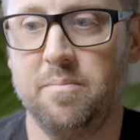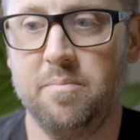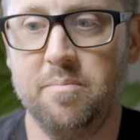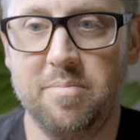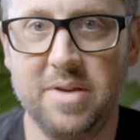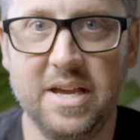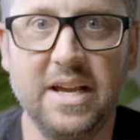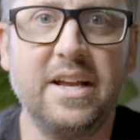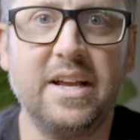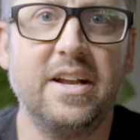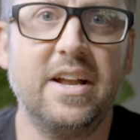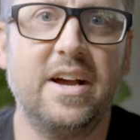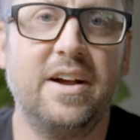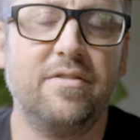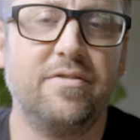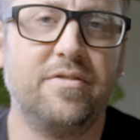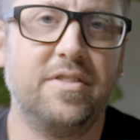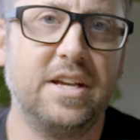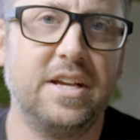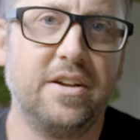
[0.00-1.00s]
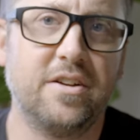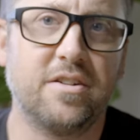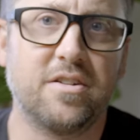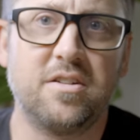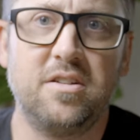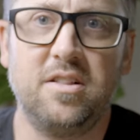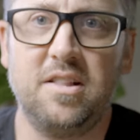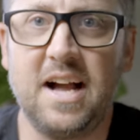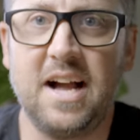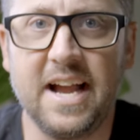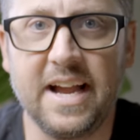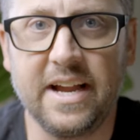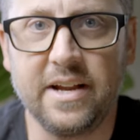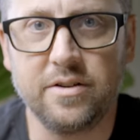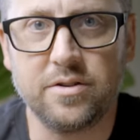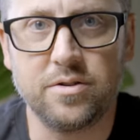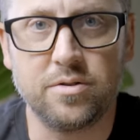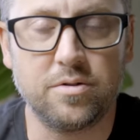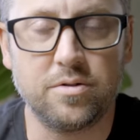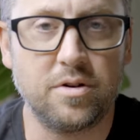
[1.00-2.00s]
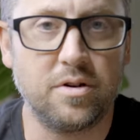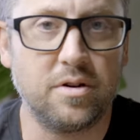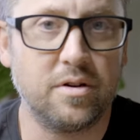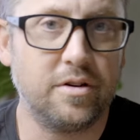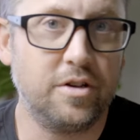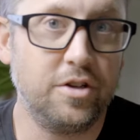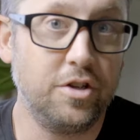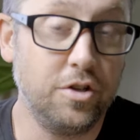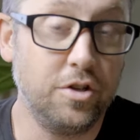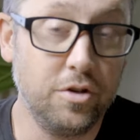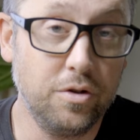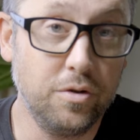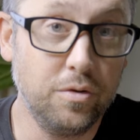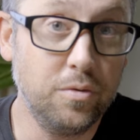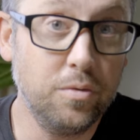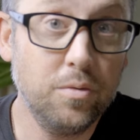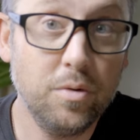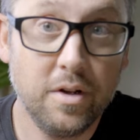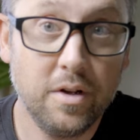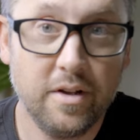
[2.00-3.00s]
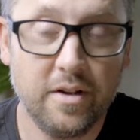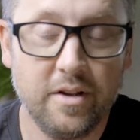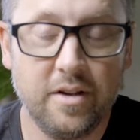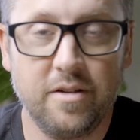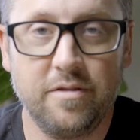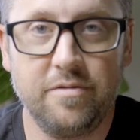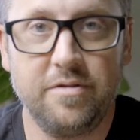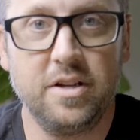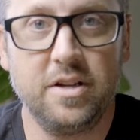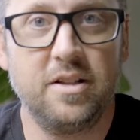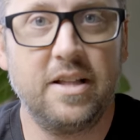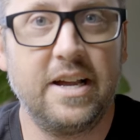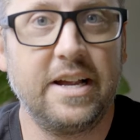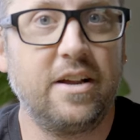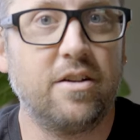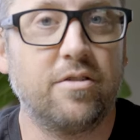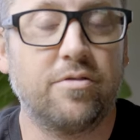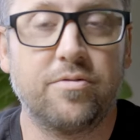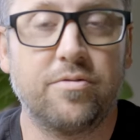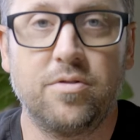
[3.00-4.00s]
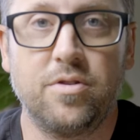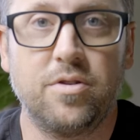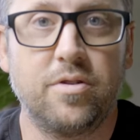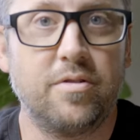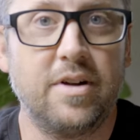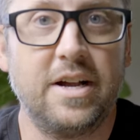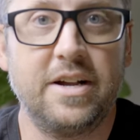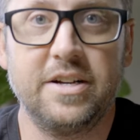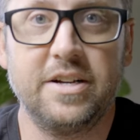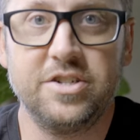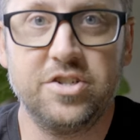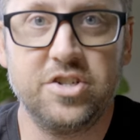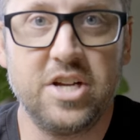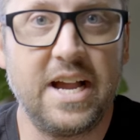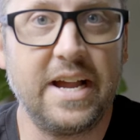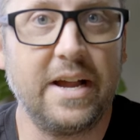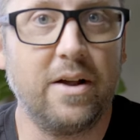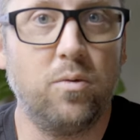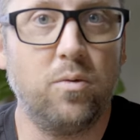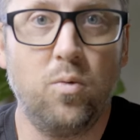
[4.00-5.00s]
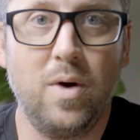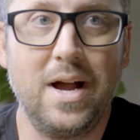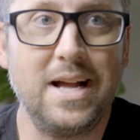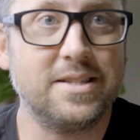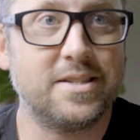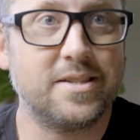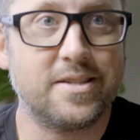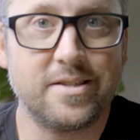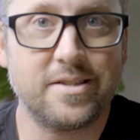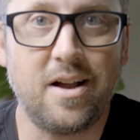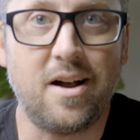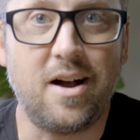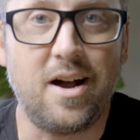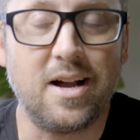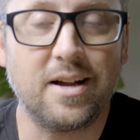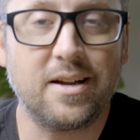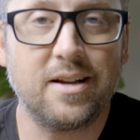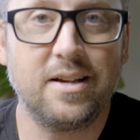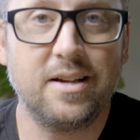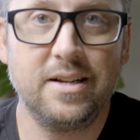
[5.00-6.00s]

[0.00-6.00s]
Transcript: big enough that your client or you feel like you're throwing around a giant wet sock